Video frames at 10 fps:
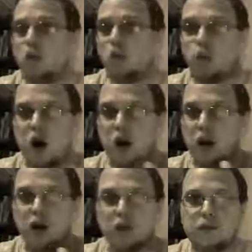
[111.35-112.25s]
one
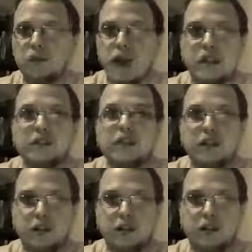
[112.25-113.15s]
of many
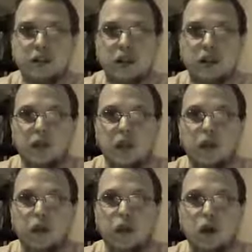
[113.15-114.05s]
cities
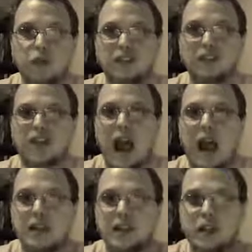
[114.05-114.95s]
that Rome sacked